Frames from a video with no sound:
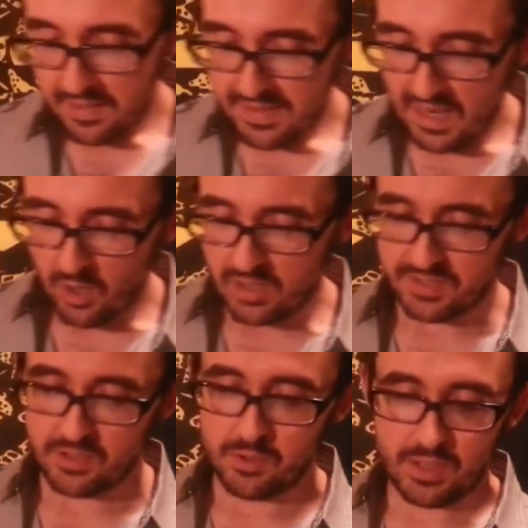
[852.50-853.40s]

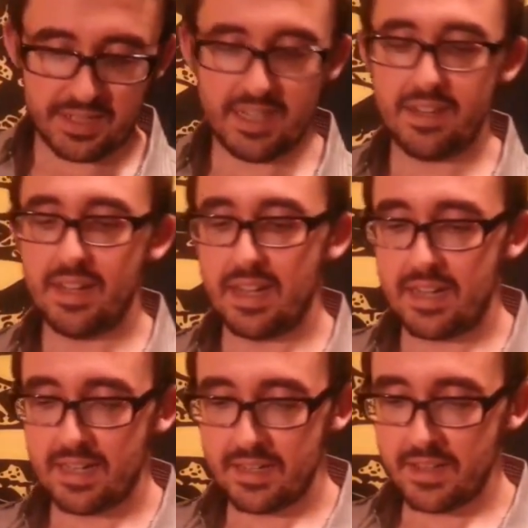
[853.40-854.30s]

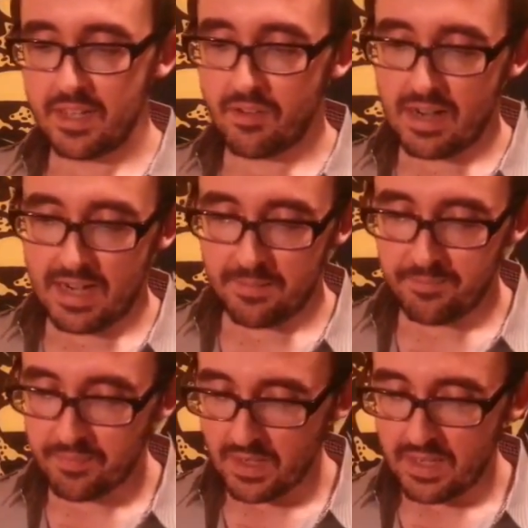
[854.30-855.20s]
Later
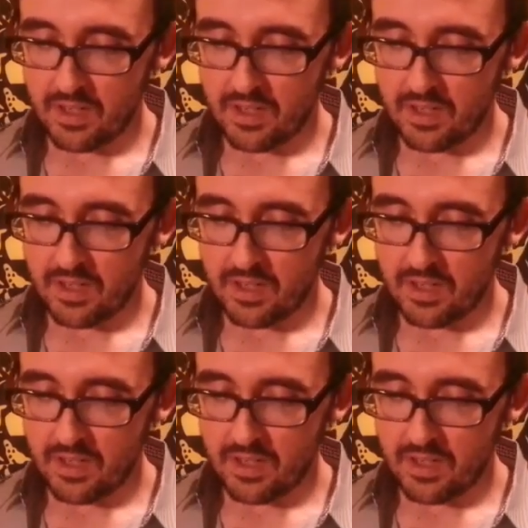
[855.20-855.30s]
on,